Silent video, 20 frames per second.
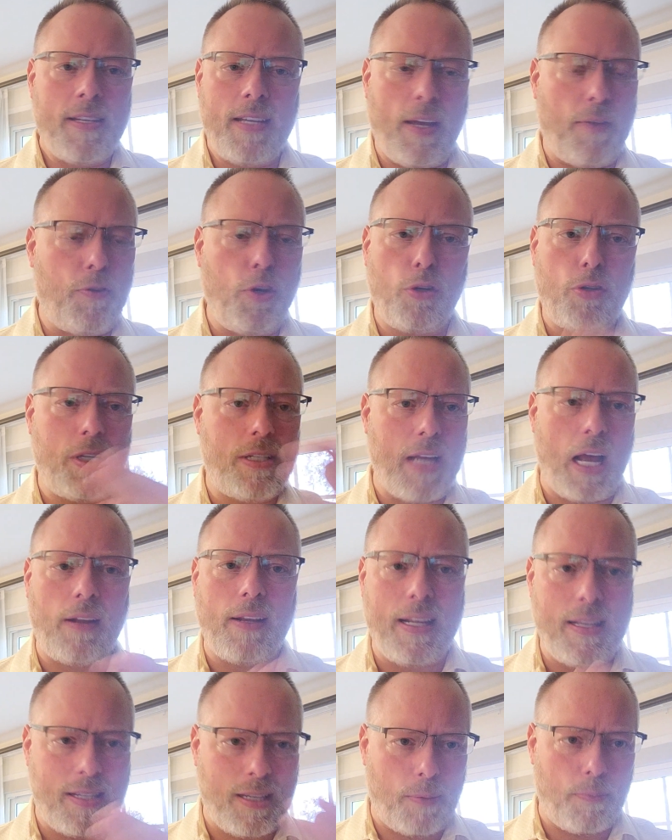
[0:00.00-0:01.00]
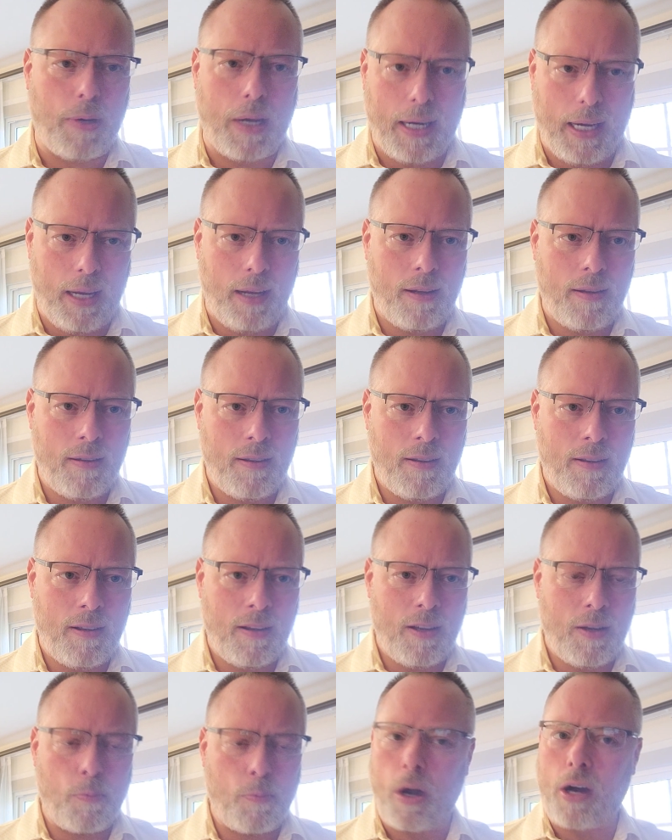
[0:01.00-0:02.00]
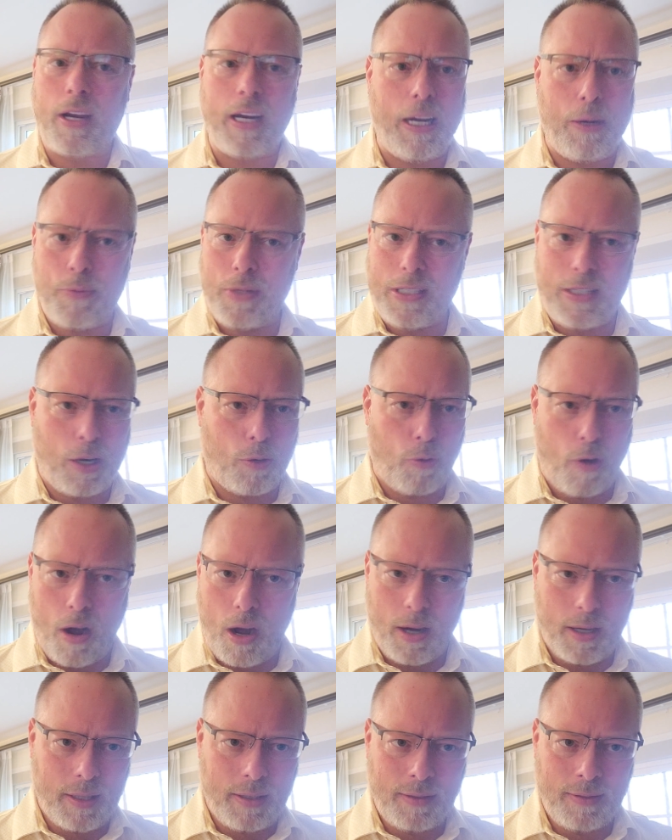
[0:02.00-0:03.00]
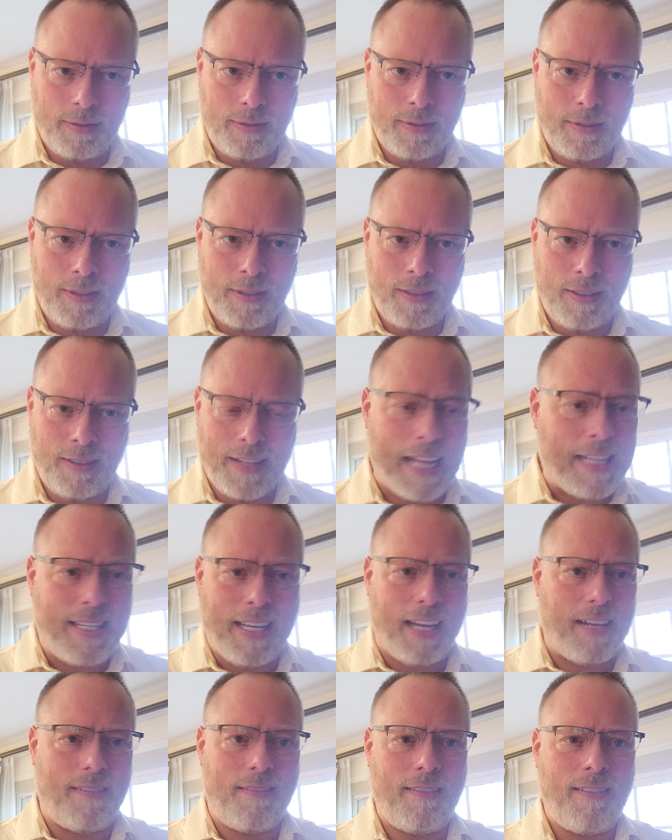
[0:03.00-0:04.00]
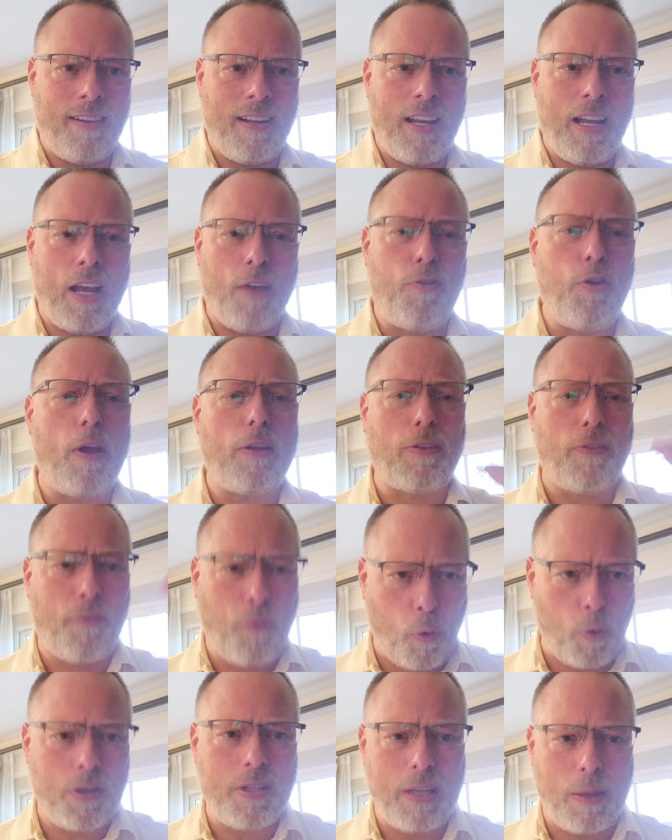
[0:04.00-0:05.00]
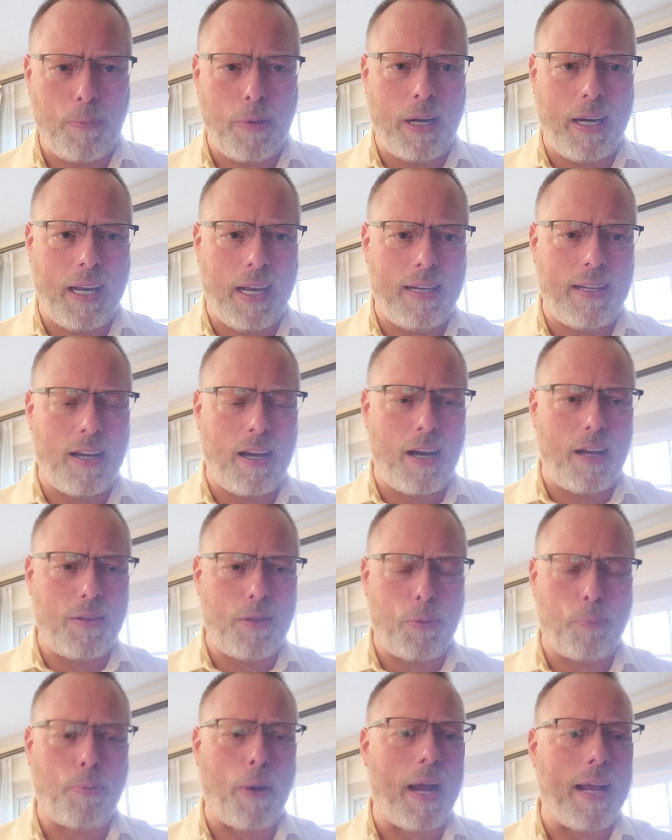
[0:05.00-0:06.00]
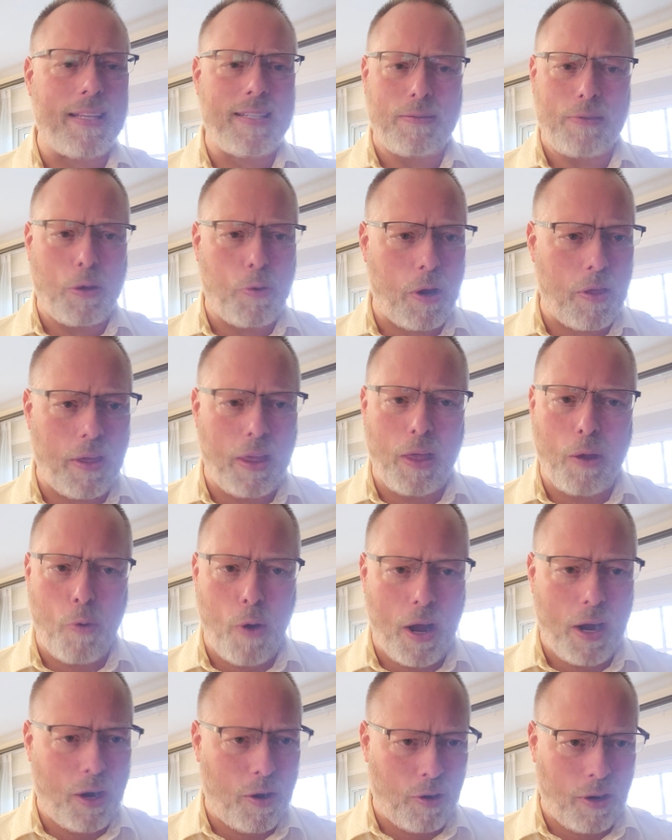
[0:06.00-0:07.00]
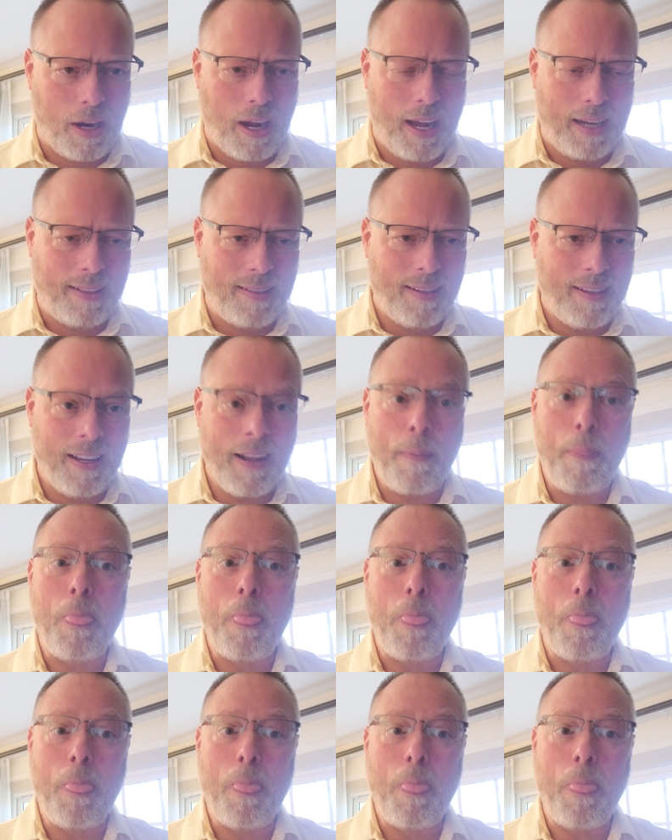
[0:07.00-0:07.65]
If you're selling somebody, marketing was done wrong. That's it. If you have to force somebody into buying something whether they want it or not,